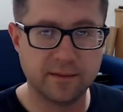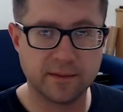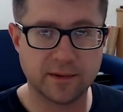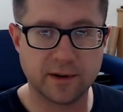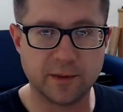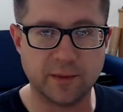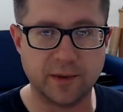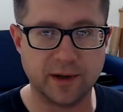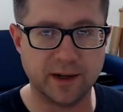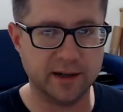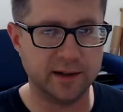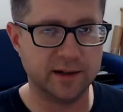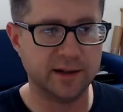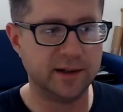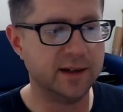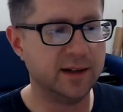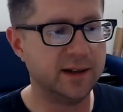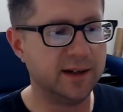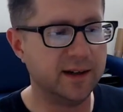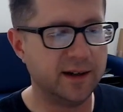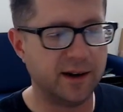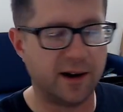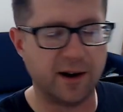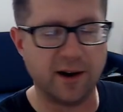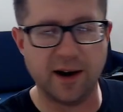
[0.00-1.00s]
Come on.
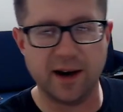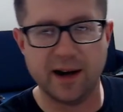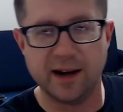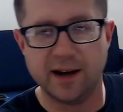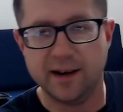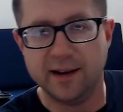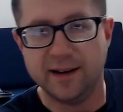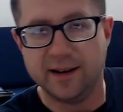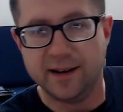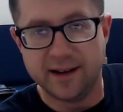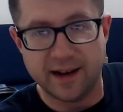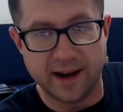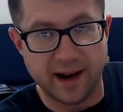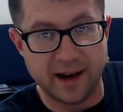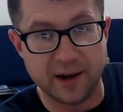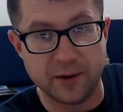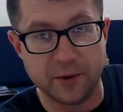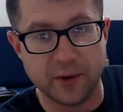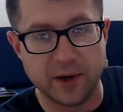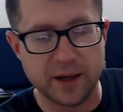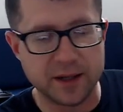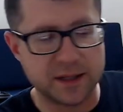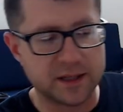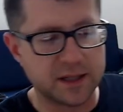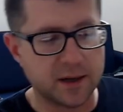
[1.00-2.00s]
All right.
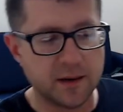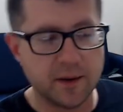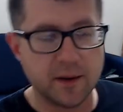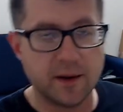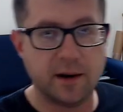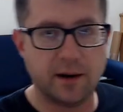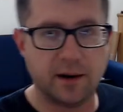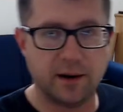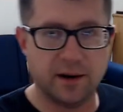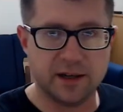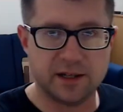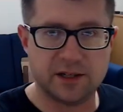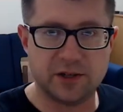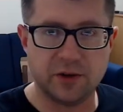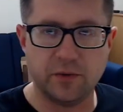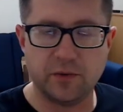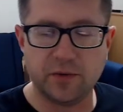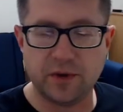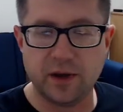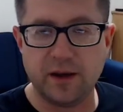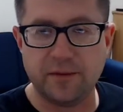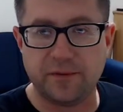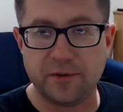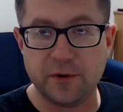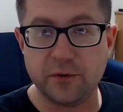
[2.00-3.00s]
Anyways. All right. So
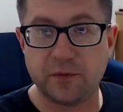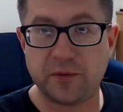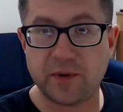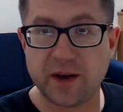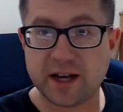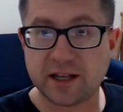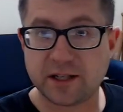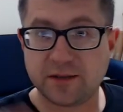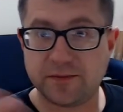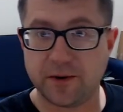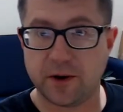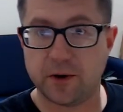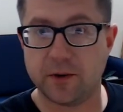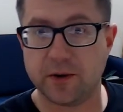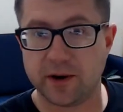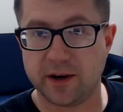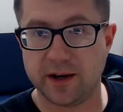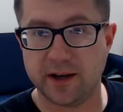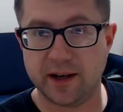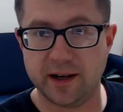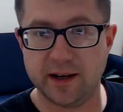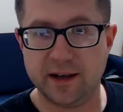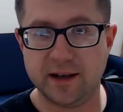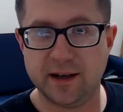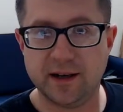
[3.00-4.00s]
if you fast
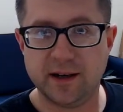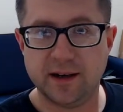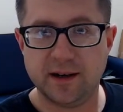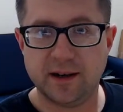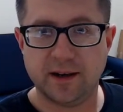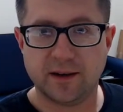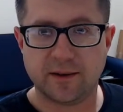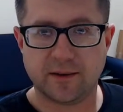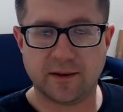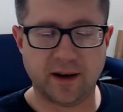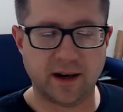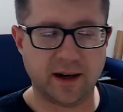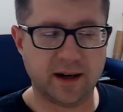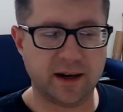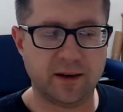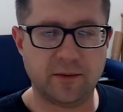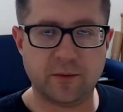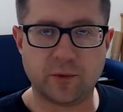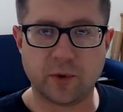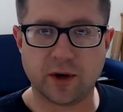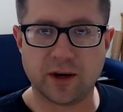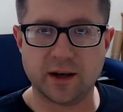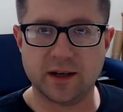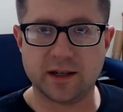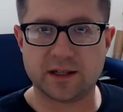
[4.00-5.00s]
forwarded, right,
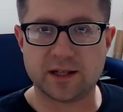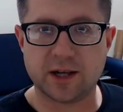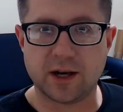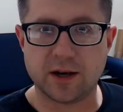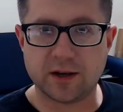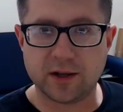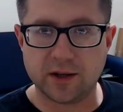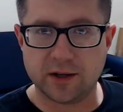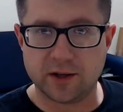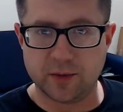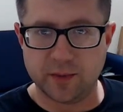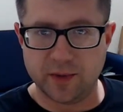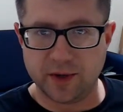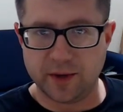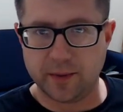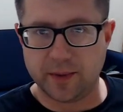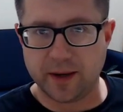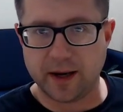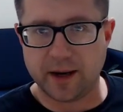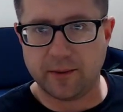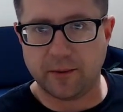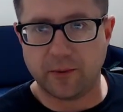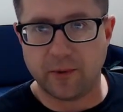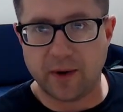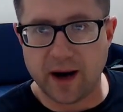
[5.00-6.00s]
we're going to talk a little bit
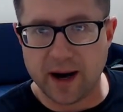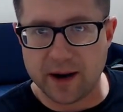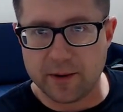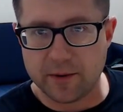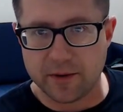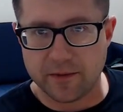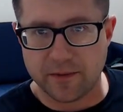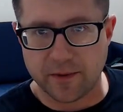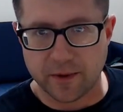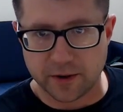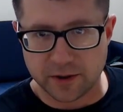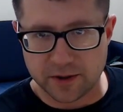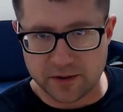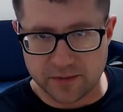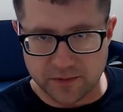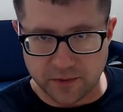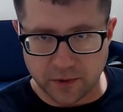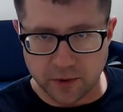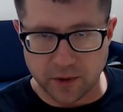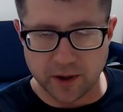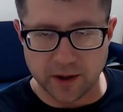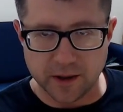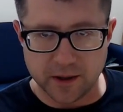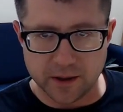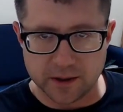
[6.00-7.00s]
about why reverse
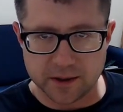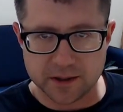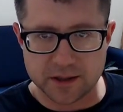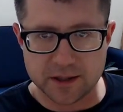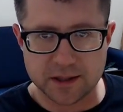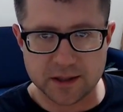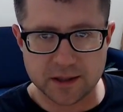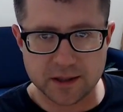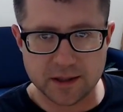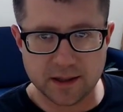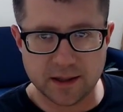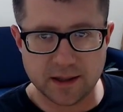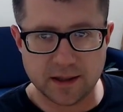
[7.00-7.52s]
foils